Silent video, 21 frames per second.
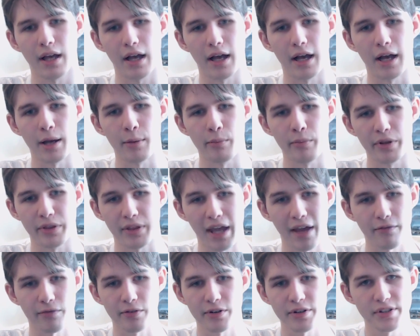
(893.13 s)
but
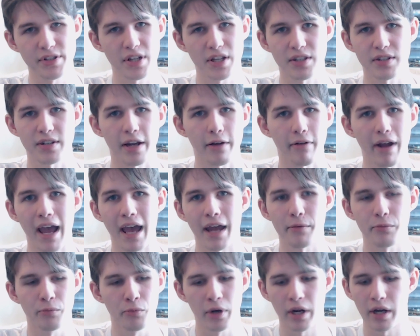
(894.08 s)
that first test I
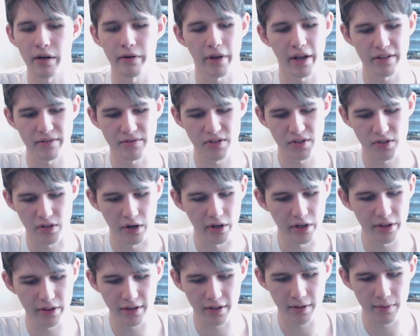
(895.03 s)
ran, when I
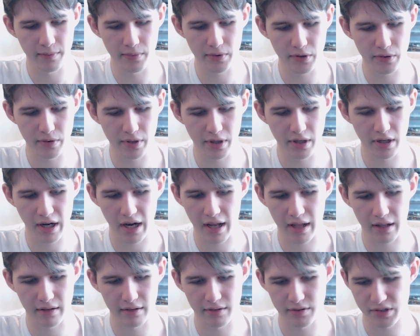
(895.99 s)
started the computer
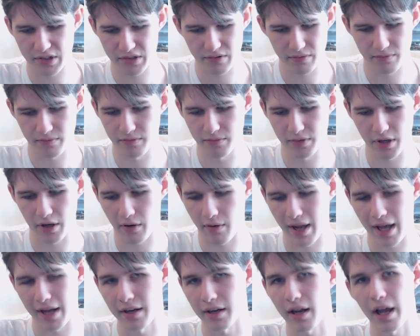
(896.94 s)
and just you know,
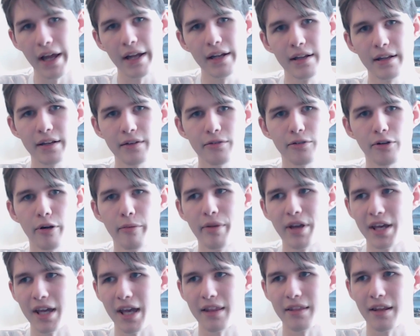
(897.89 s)
had it idling for a
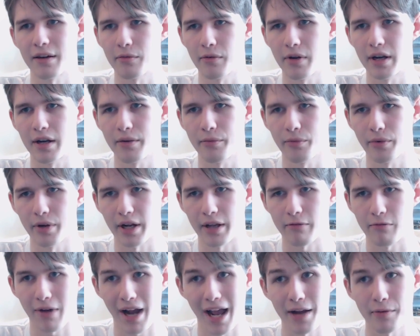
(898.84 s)
bit, and then when
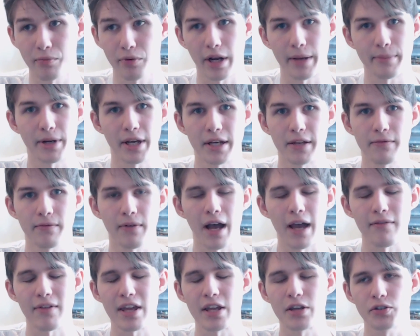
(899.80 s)
I ran Prime
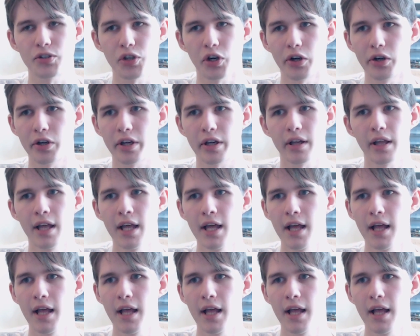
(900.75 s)
95, it took